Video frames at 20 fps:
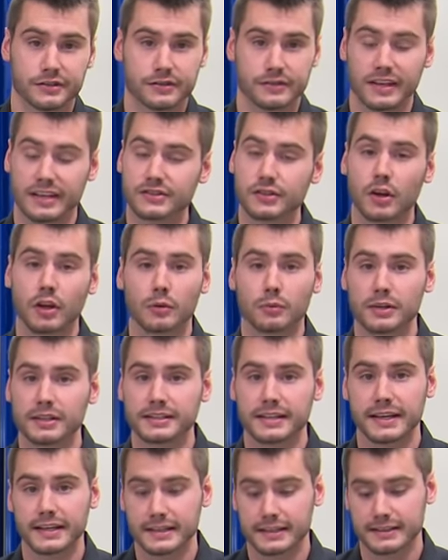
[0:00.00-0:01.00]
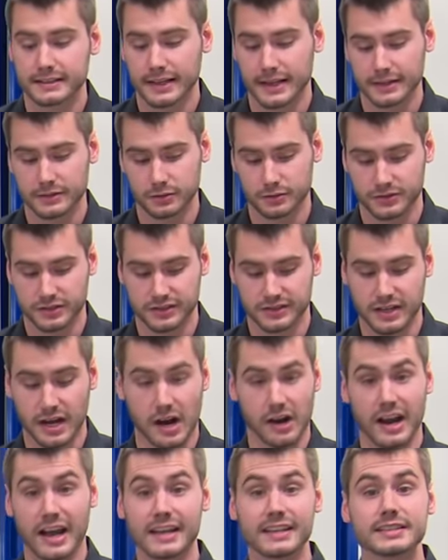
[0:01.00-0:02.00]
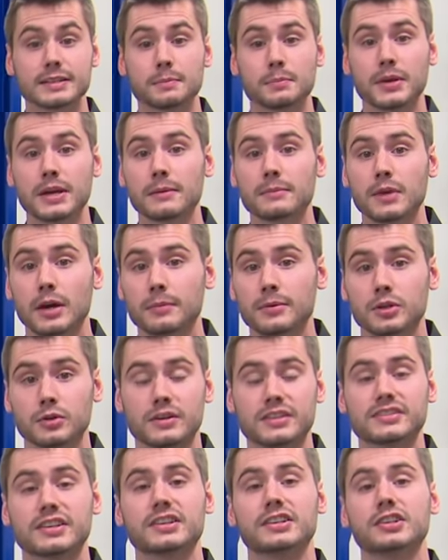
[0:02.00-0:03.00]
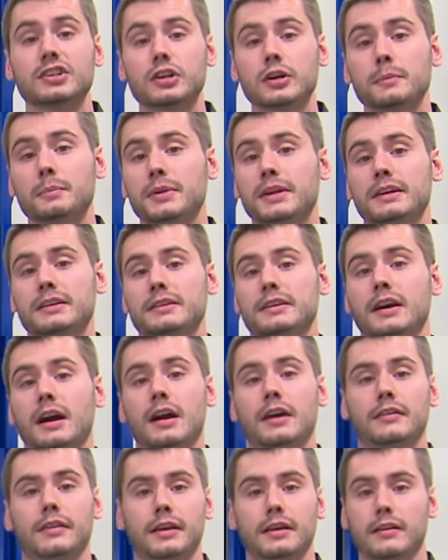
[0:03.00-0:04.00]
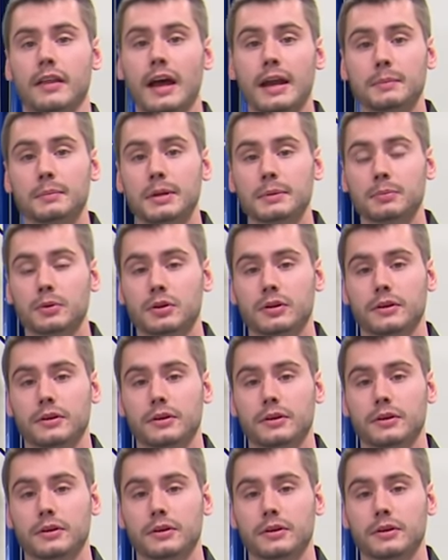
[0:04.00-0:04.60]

That's all it would have taken to diagnose this car. And it's a B M W. It's a European car that a lot of people are